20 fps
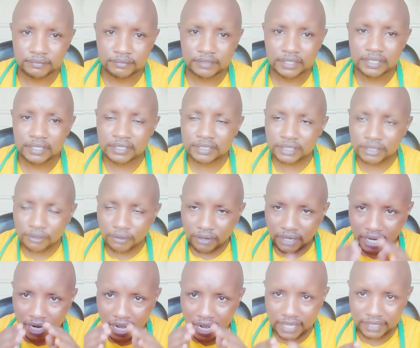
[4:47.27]
It
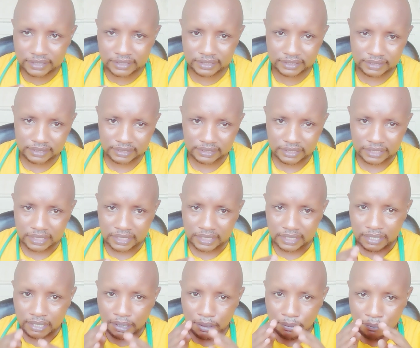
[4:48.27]
occurs
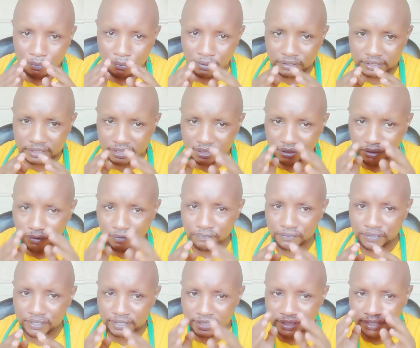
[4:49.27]
most
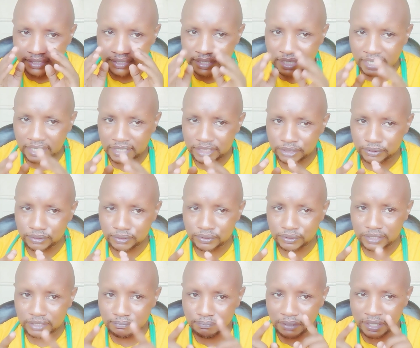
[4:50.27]
often in young
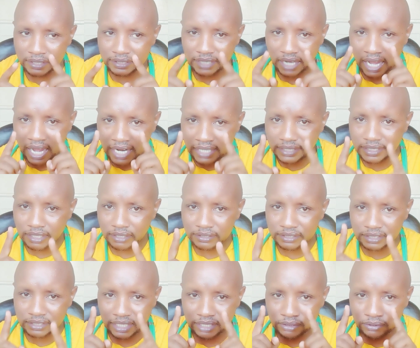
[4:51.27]
children, but adults
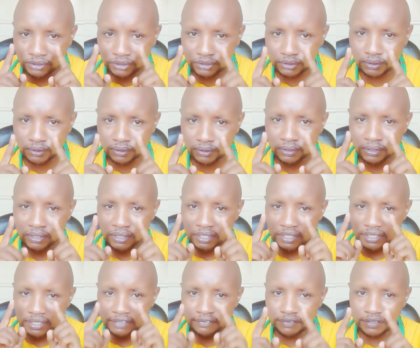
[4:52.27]
can also
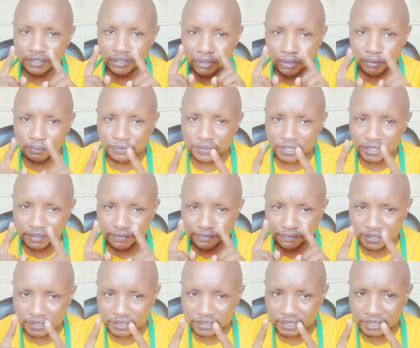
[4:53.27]
develop the
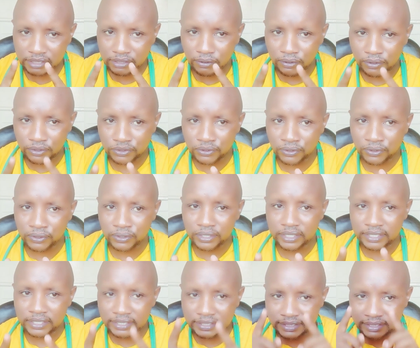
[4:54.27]
infection, although
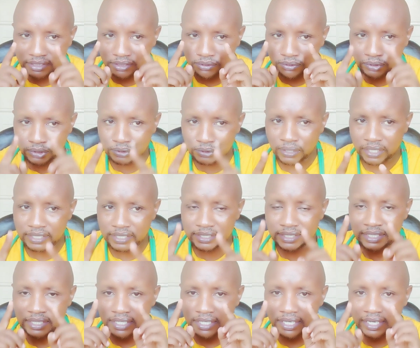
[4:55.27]
it's usually
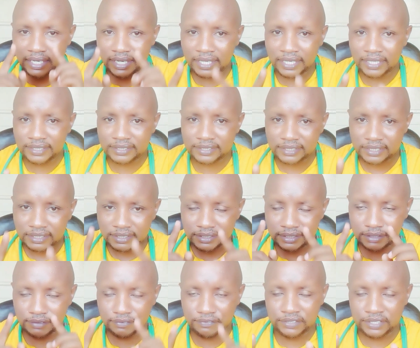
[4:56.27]
less
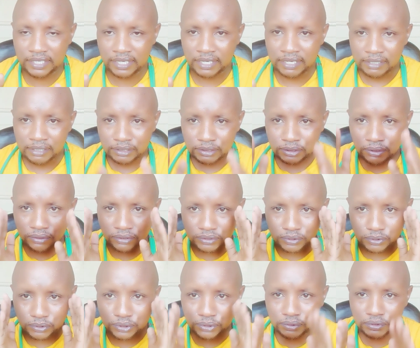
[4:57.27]
severe. So to
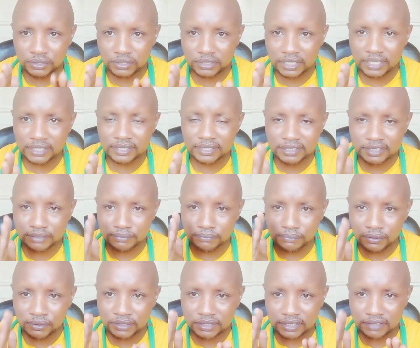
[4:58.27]
children it's
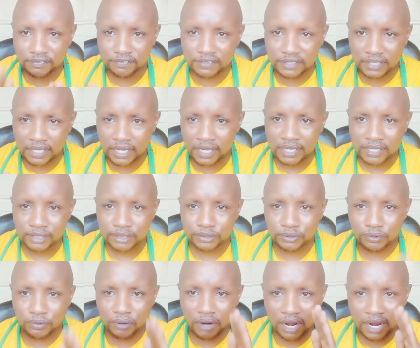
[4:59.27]
more severe,
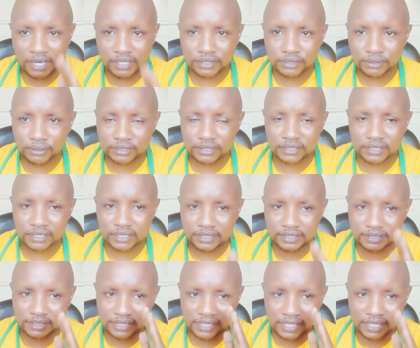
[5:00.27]
to adults
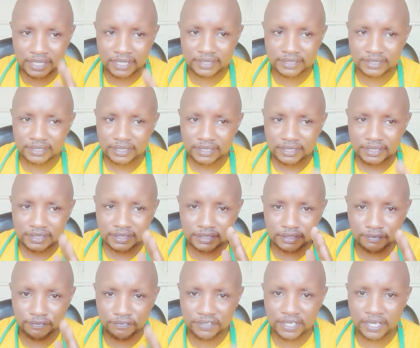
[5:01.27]
it's less
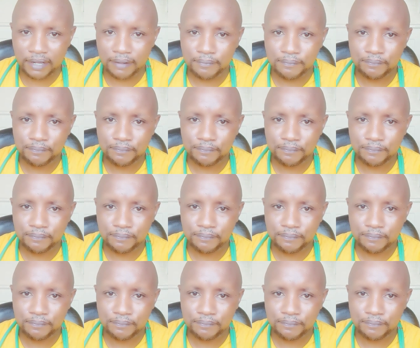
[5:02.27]
severe.